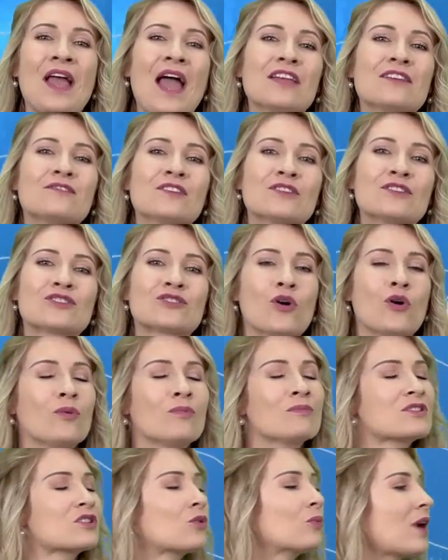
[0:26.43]
A few
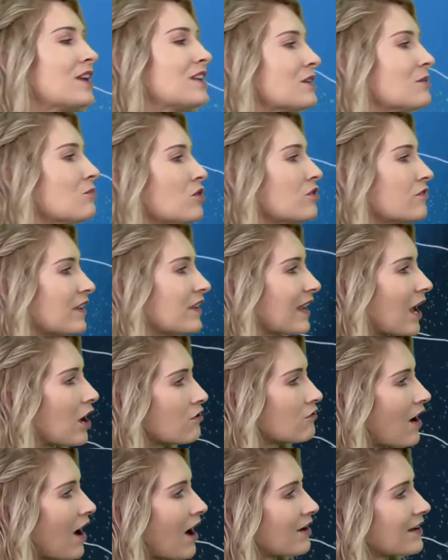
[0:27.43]
storms already moving
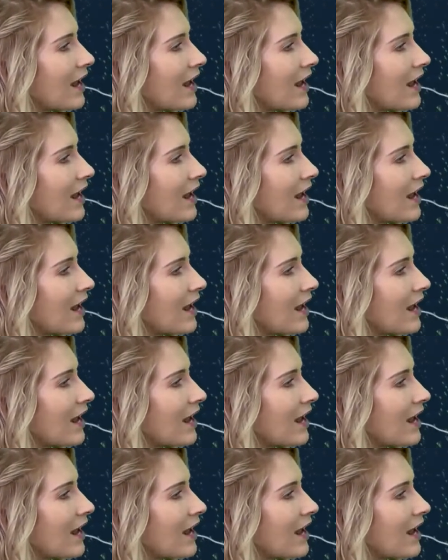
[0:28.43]
over our